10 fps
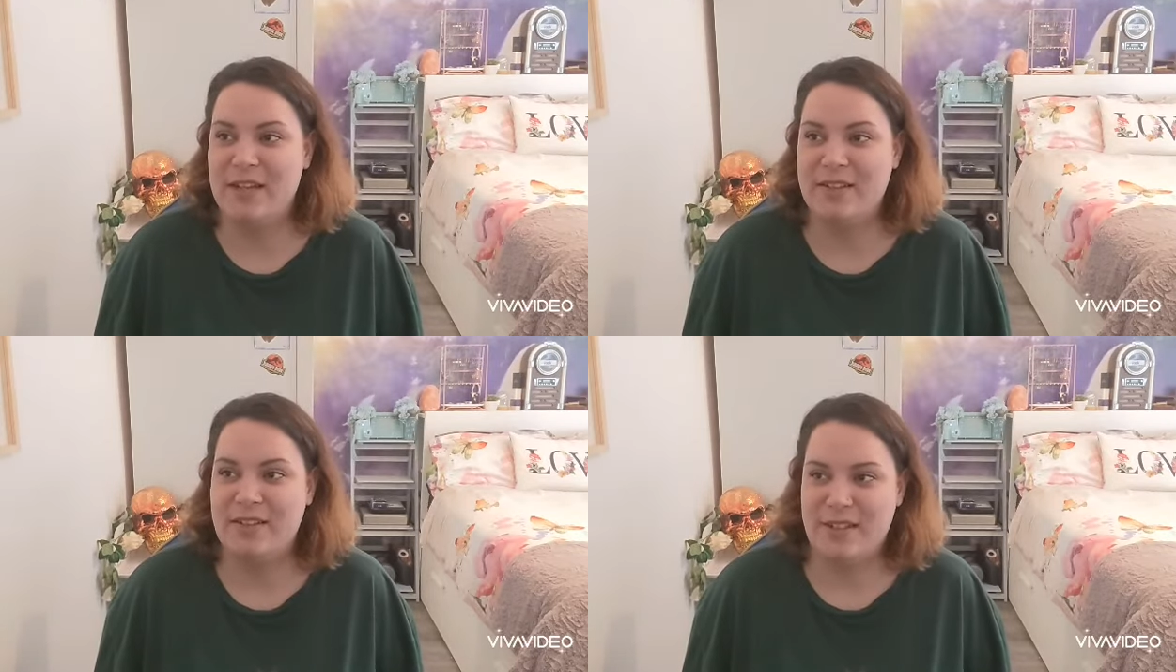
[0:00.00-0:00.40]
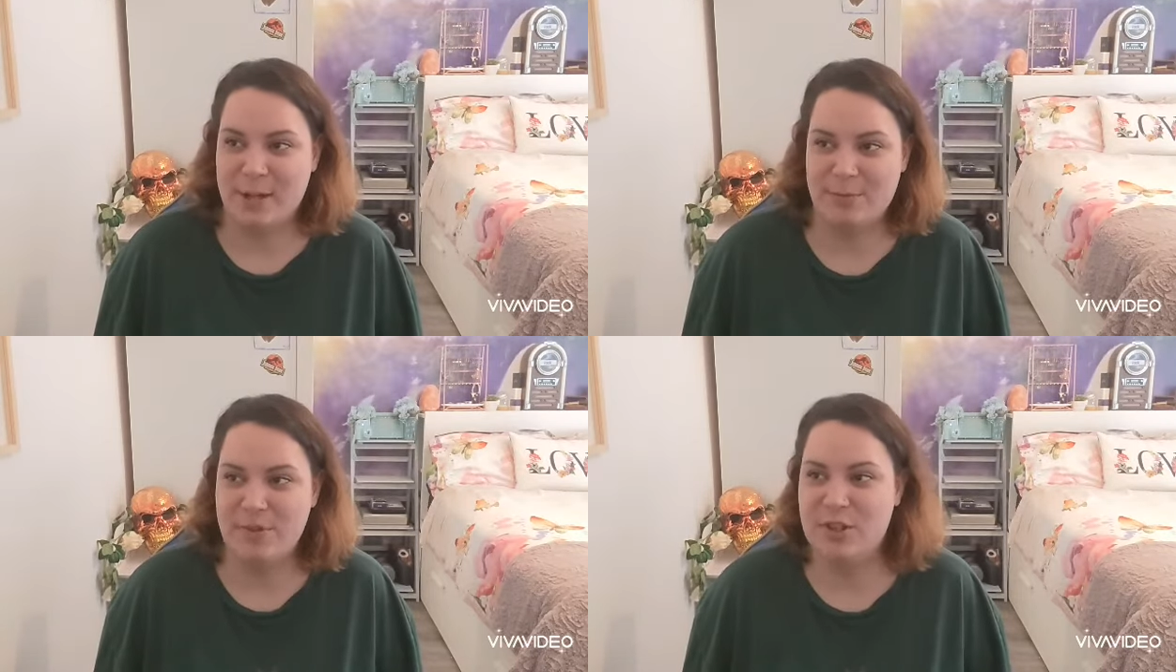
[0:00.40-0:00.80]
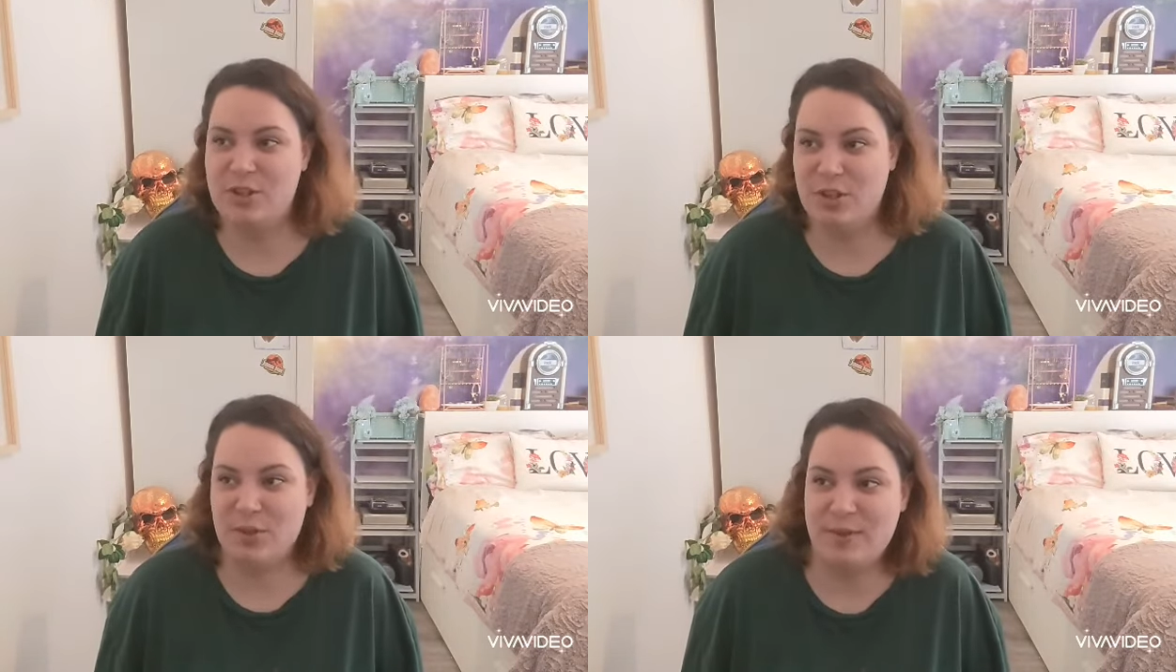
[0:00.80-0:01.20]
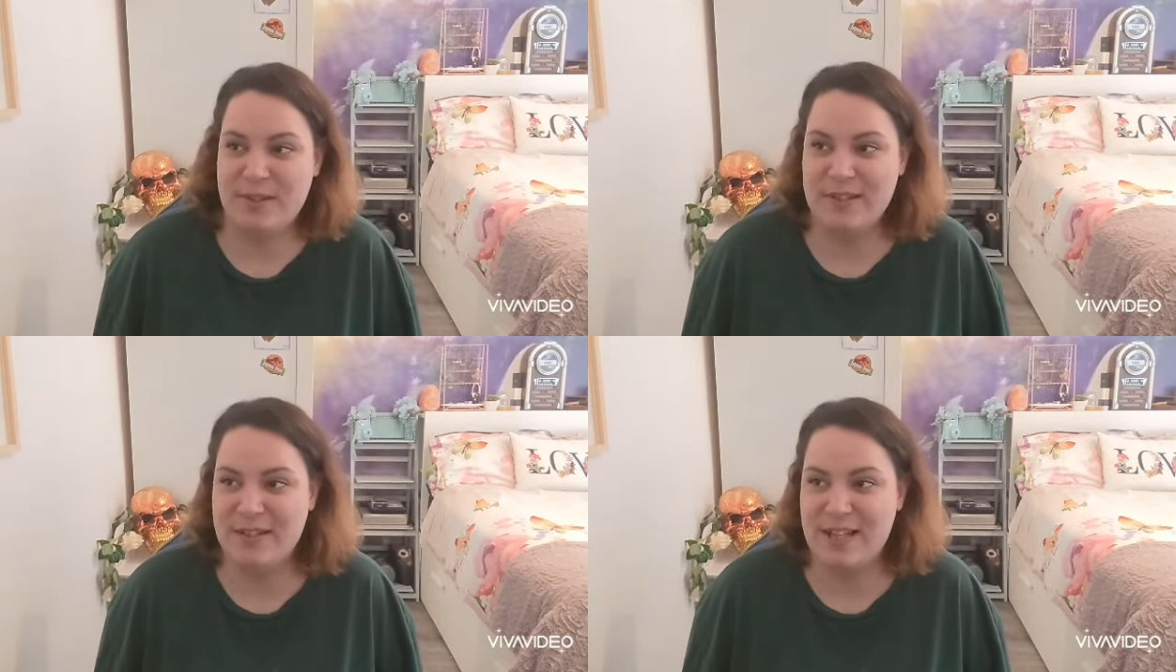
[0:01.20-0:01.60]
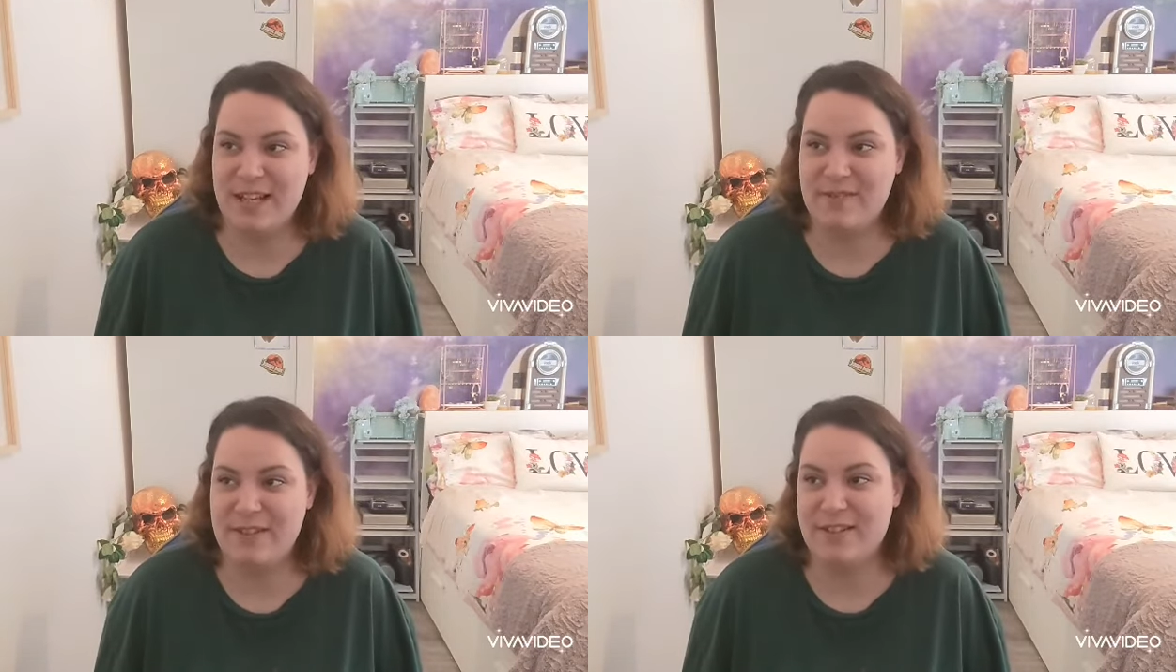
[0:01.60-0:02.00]
some to do with
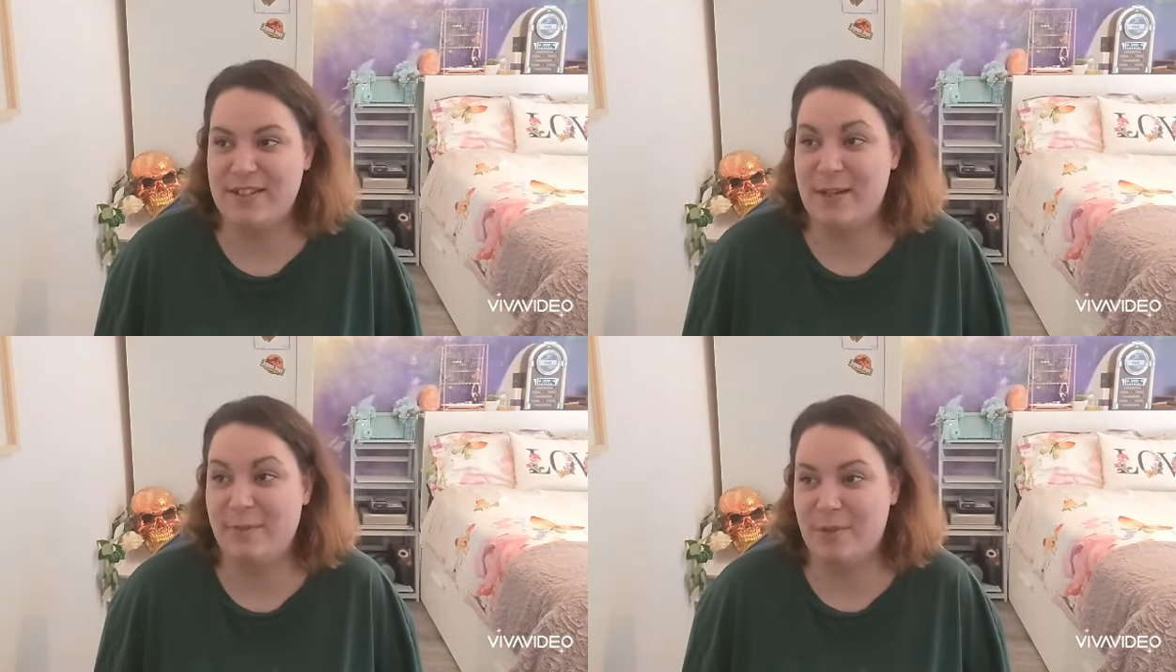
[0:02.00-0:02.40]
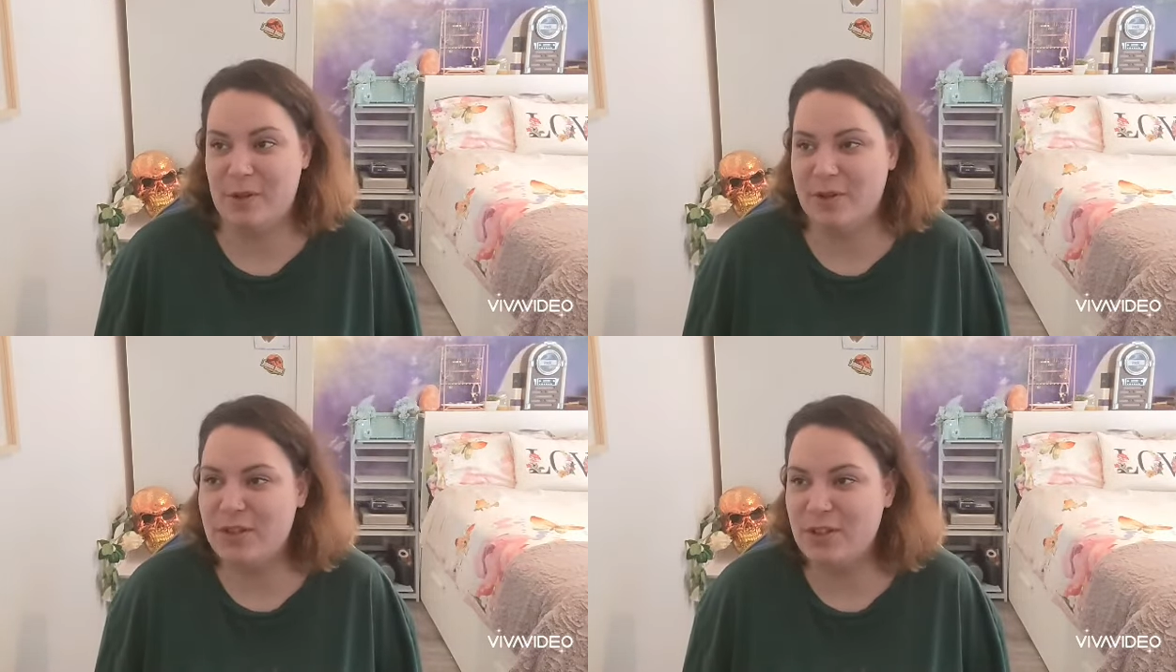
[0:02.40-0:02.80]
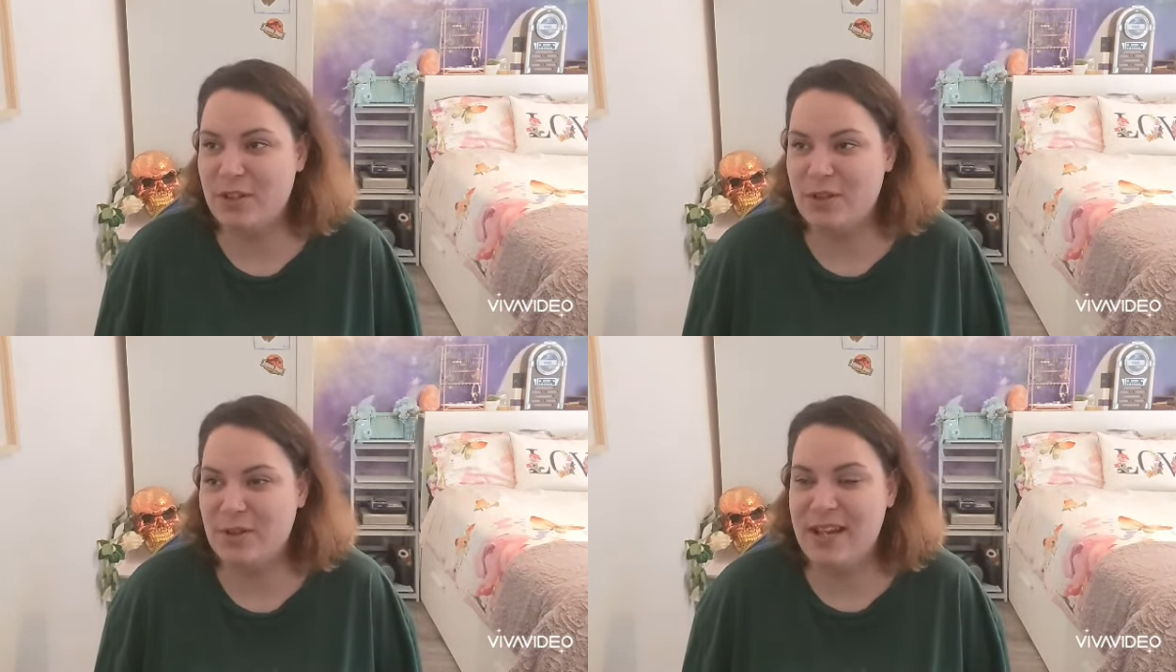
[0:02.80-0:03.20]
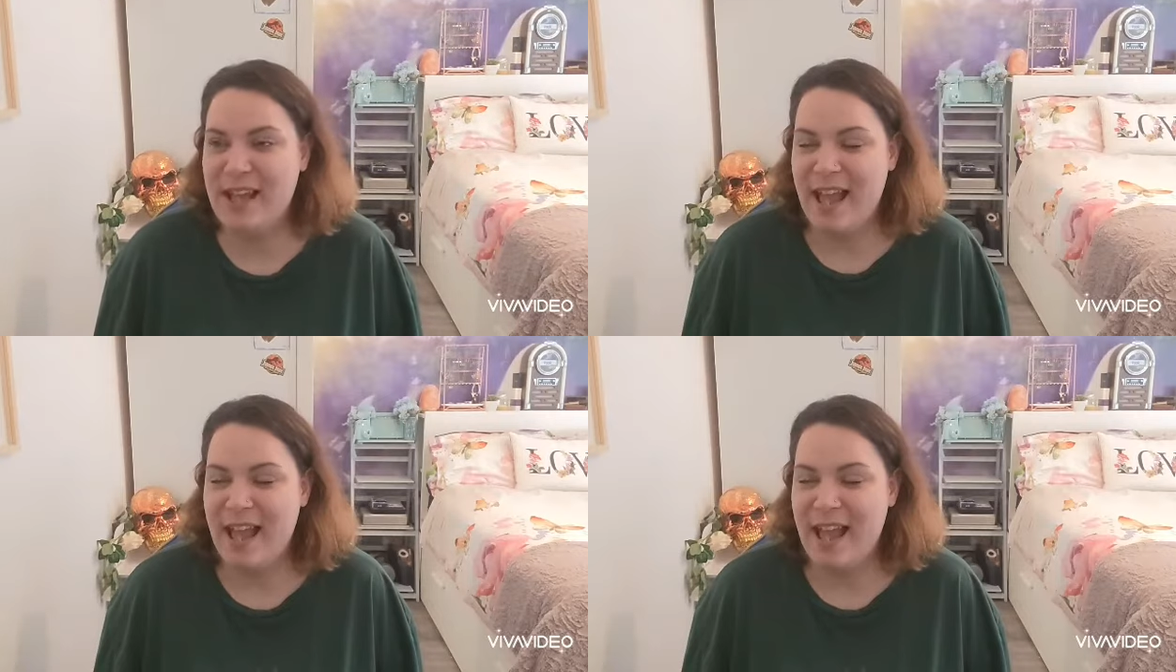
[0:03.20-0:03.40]
Steve and some not to.